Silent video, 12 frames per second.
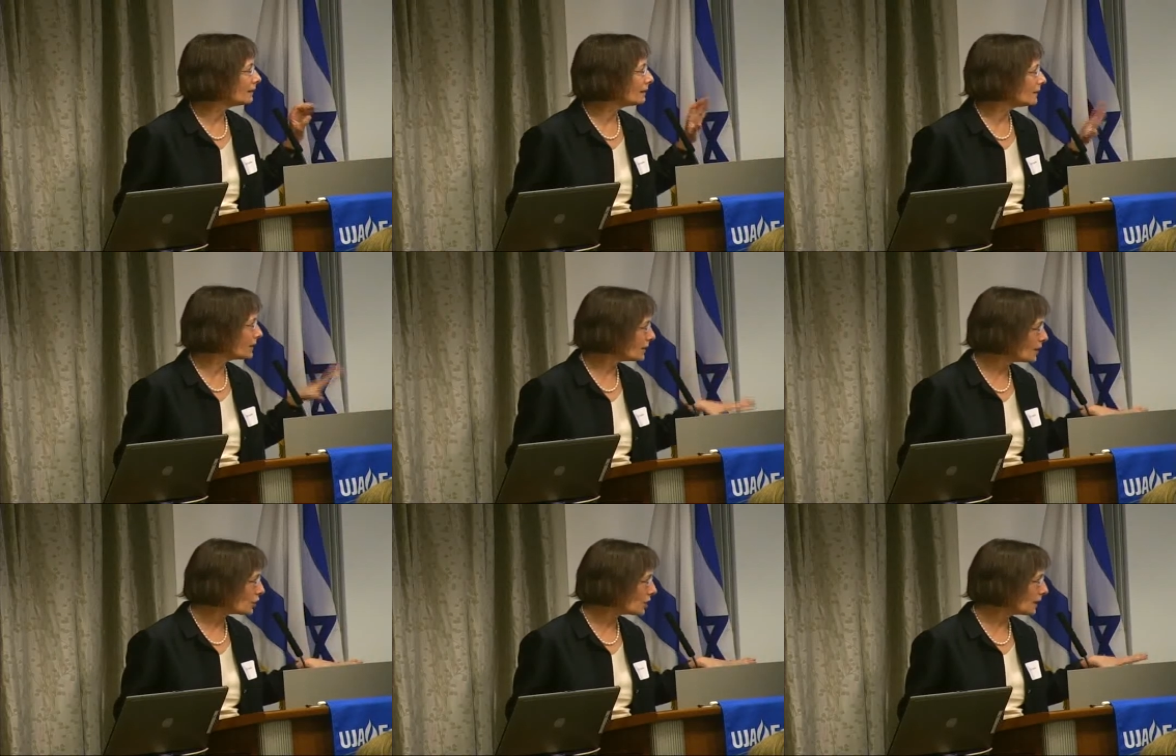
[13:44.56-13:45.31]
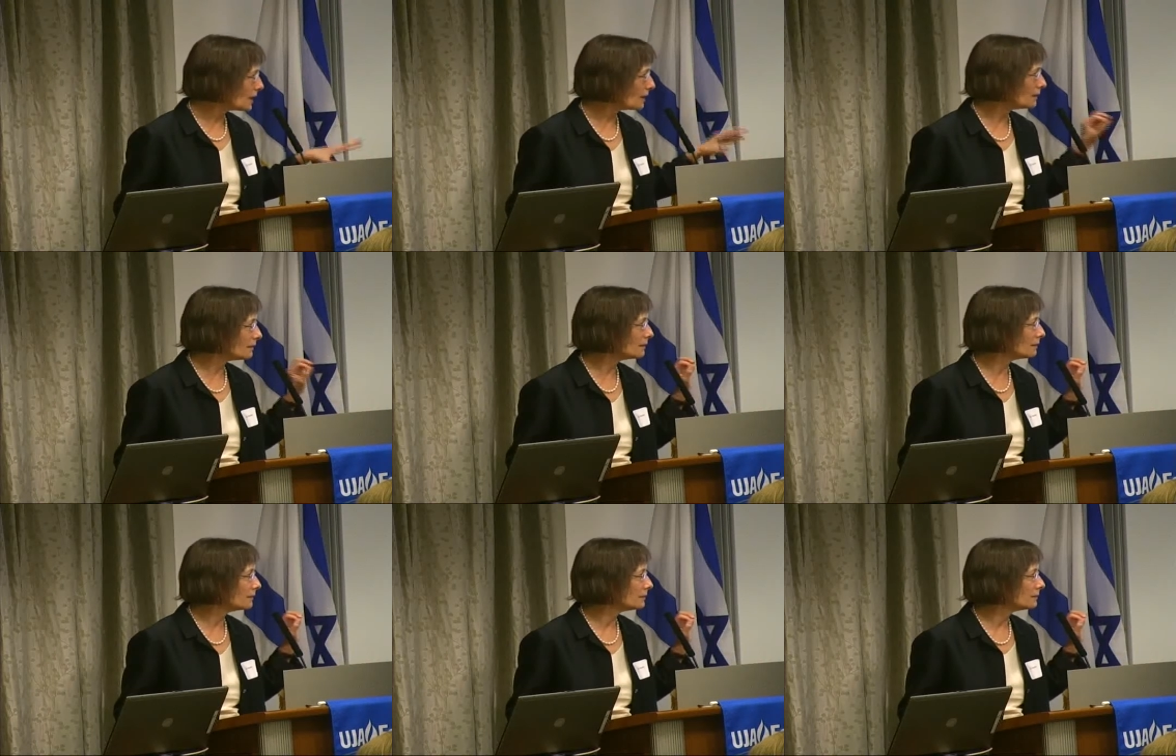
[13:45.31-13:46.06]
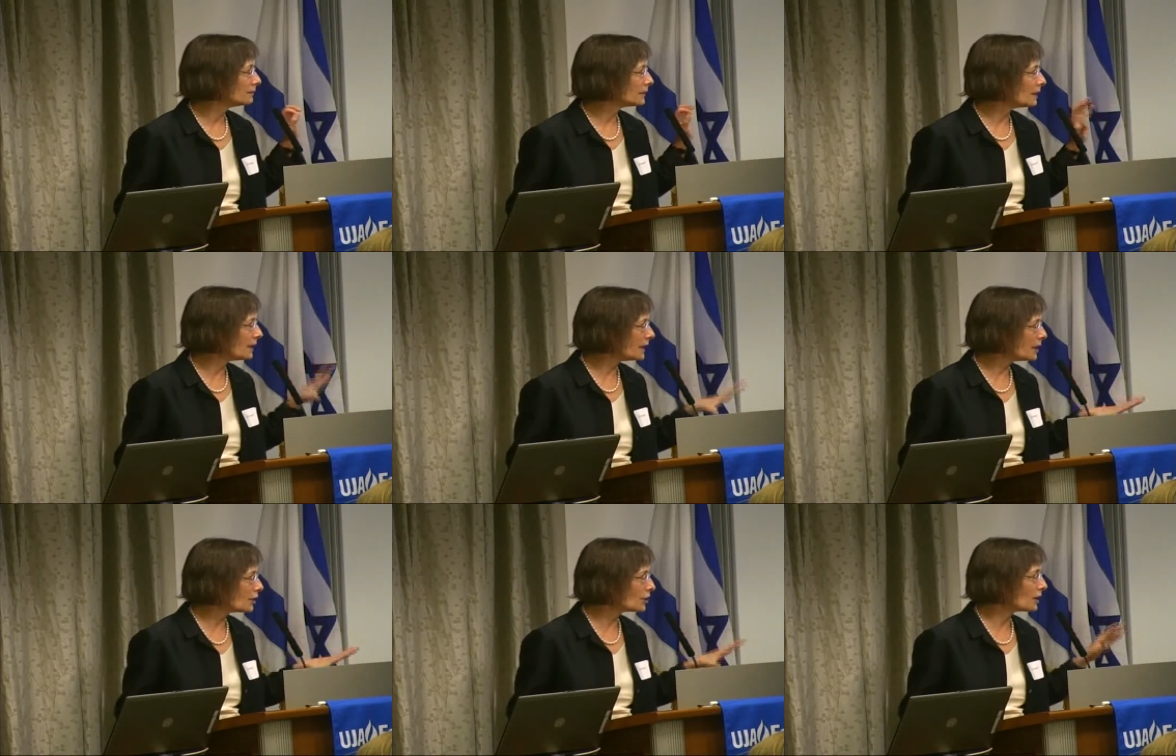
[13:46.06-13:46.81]
physician,
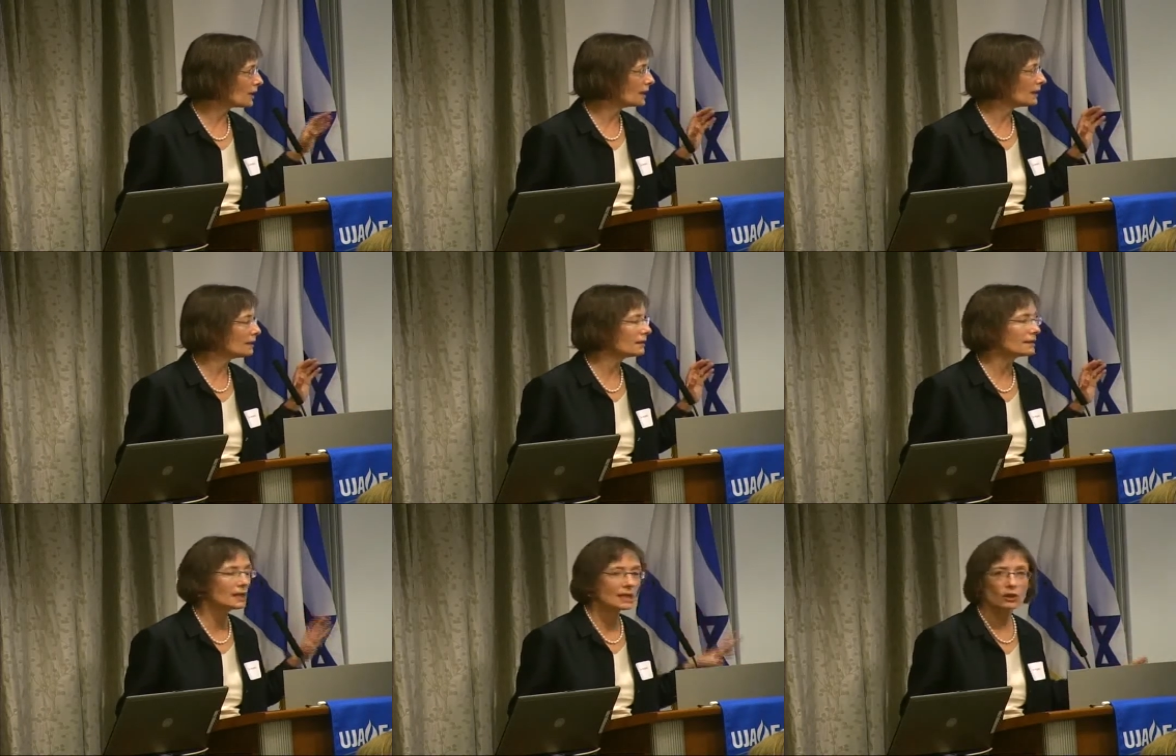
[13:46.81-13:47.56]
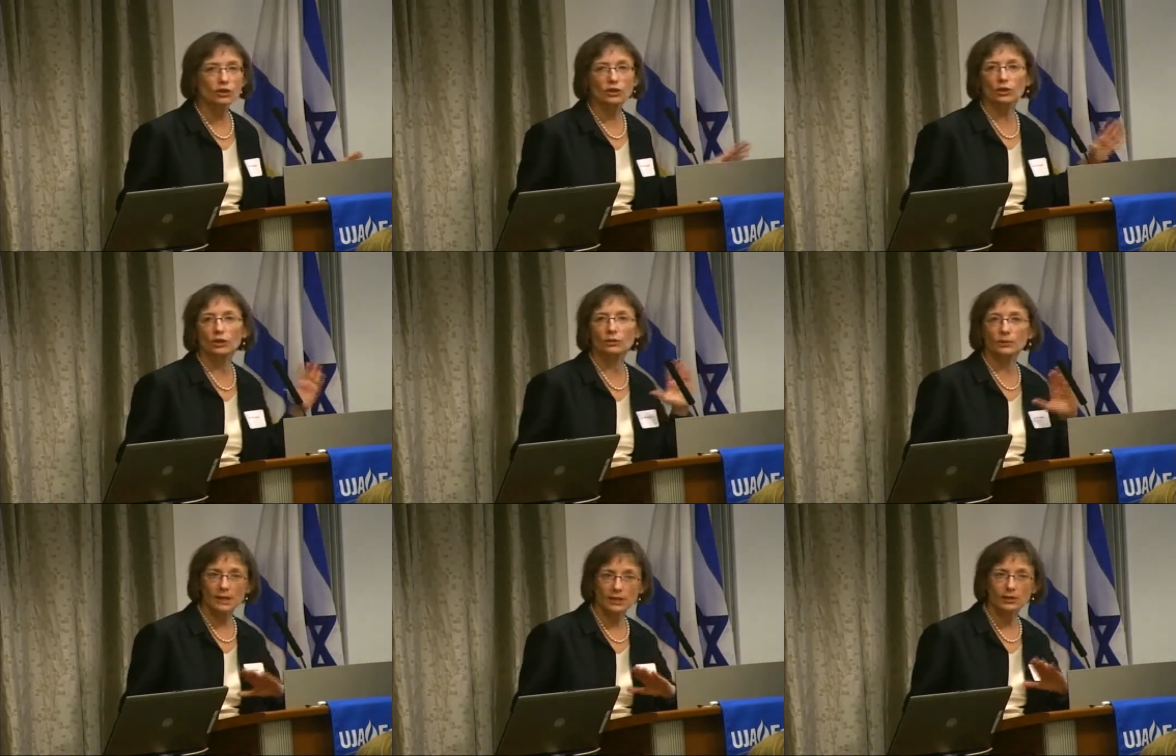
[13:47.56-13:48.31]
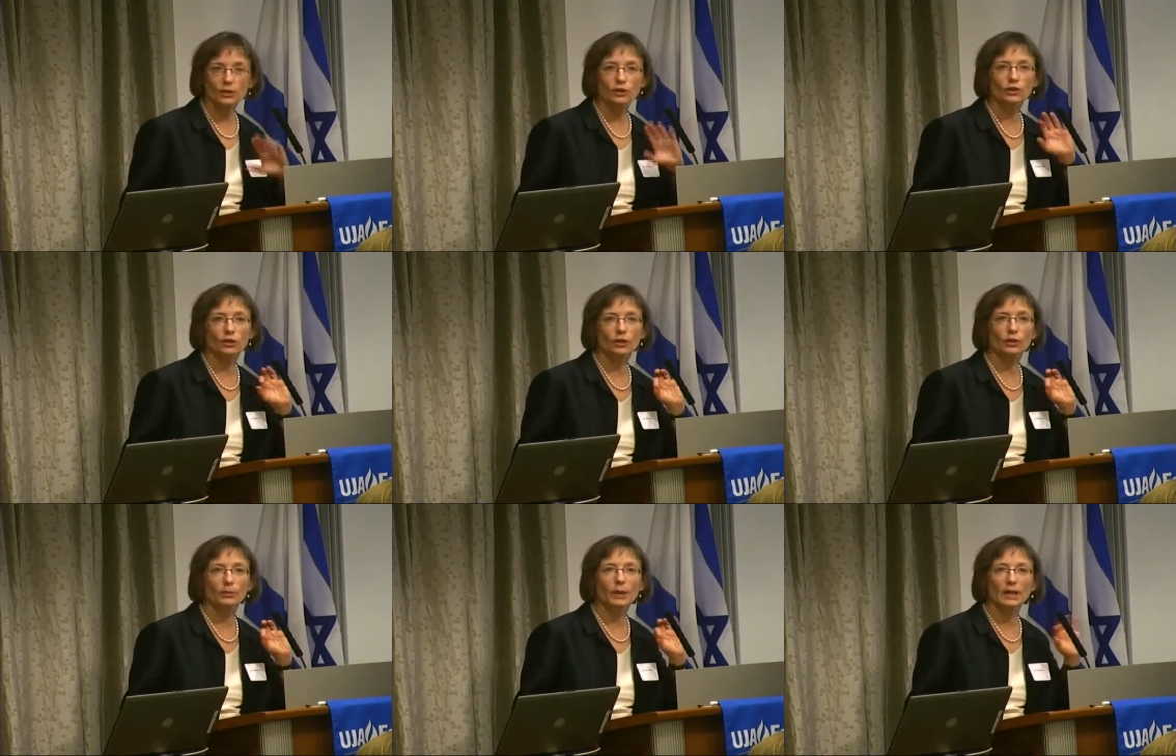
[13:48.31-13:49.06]
clinician, teacher,
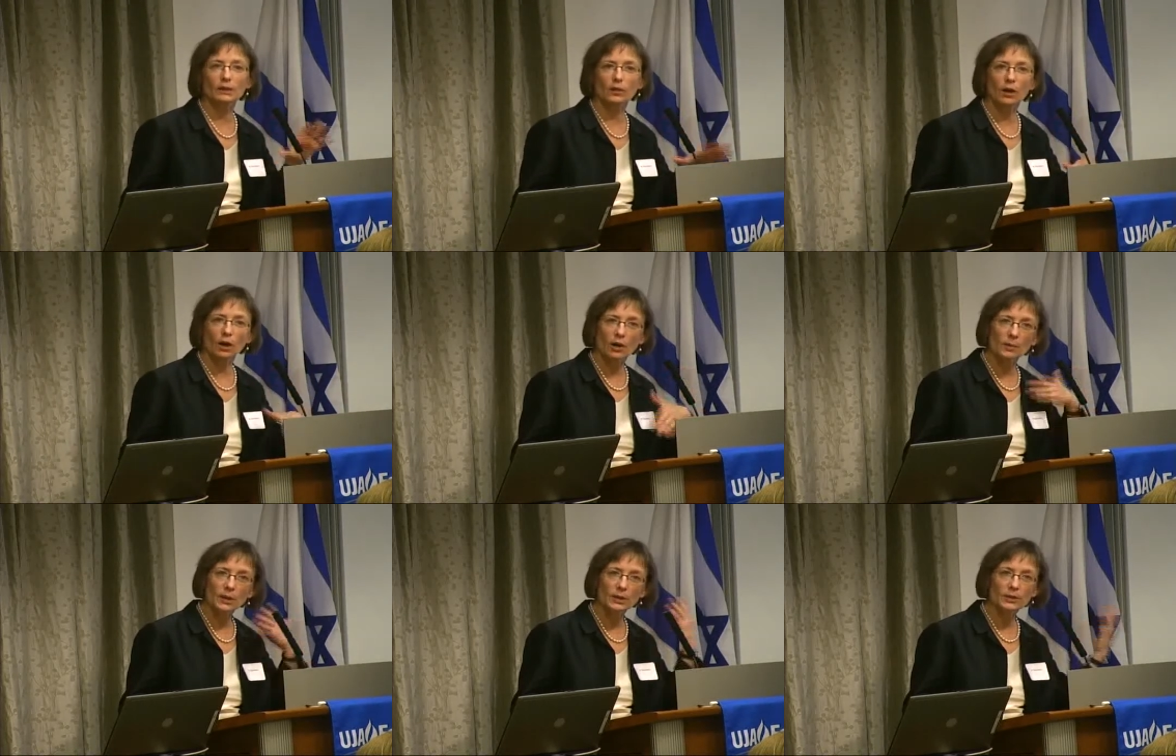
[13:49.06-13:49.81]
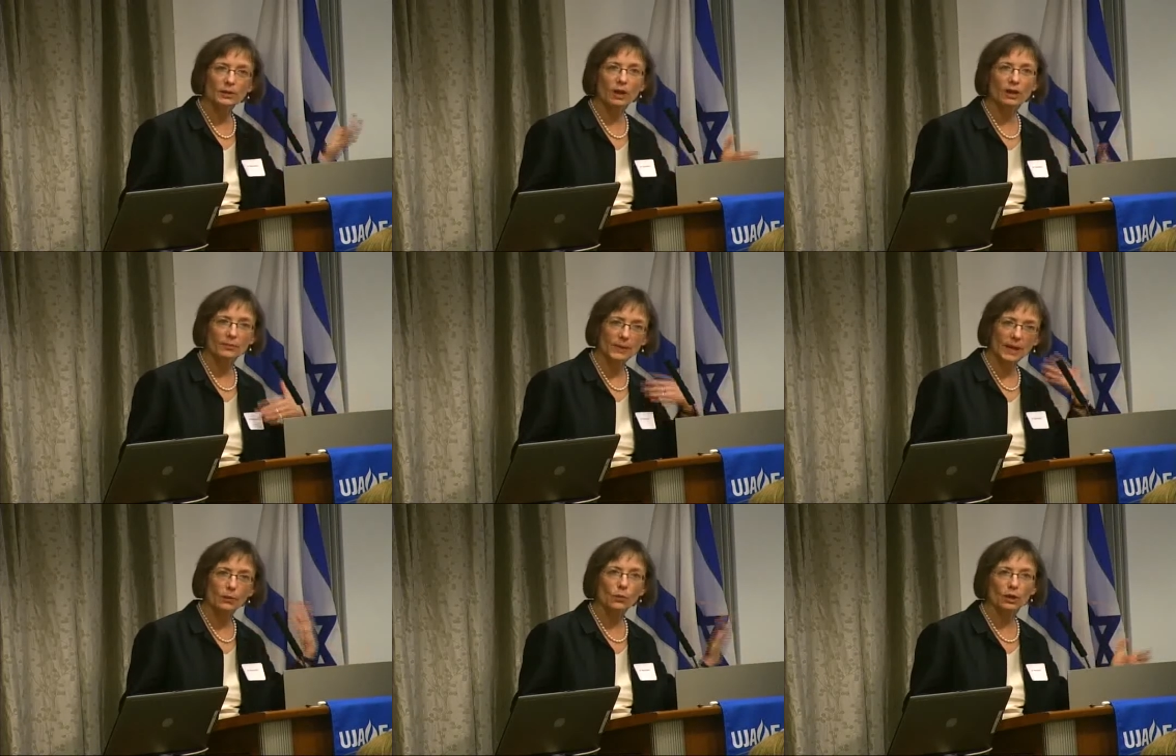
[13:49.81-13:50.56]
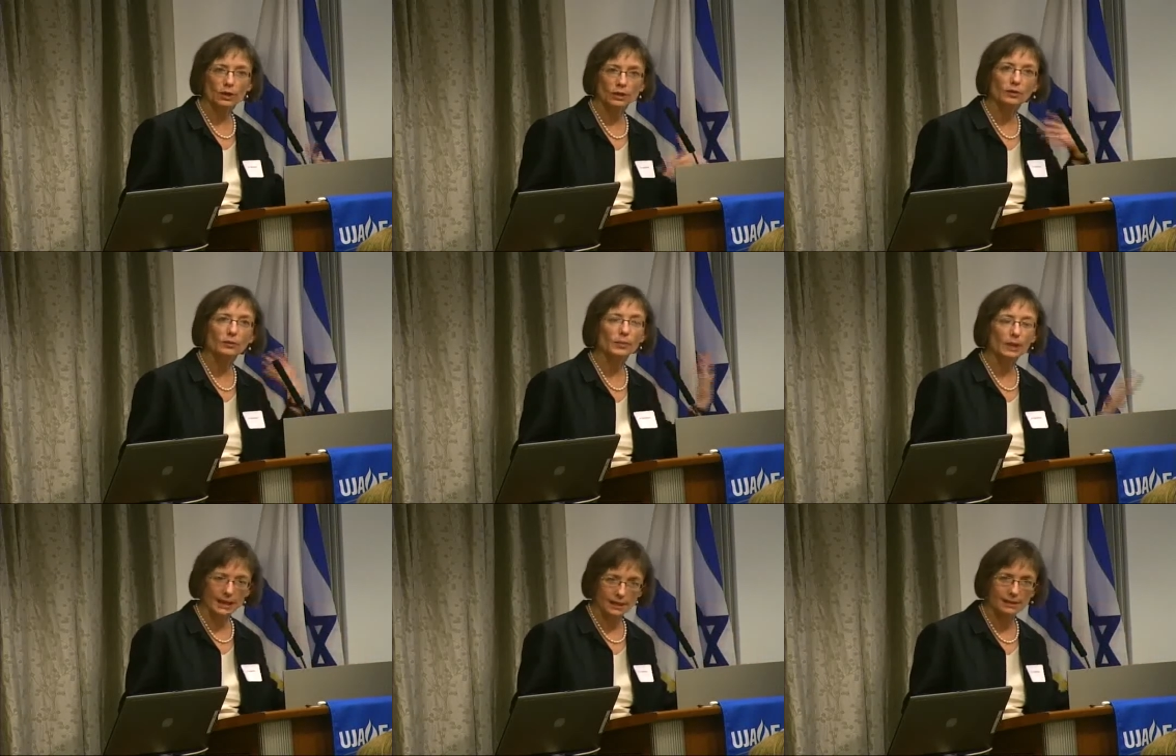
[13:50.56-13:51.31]
researcher, but almost all of my work took
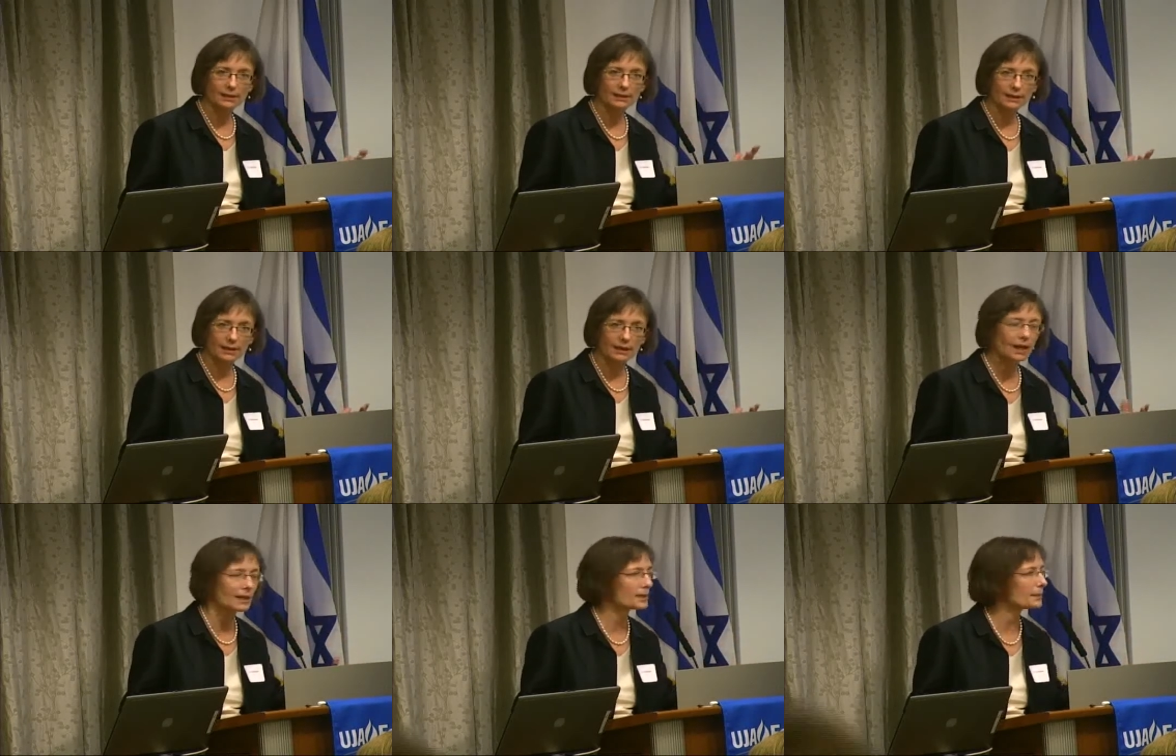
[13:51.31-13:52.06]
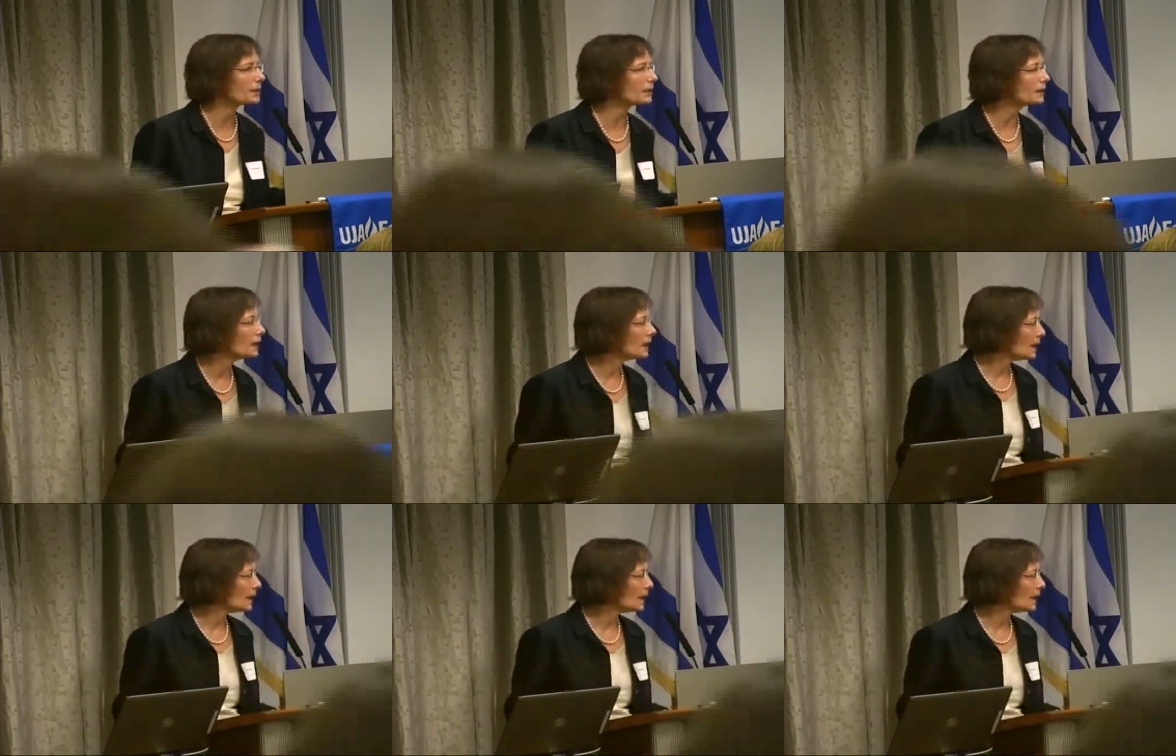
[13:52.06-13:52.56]
place in a hospital.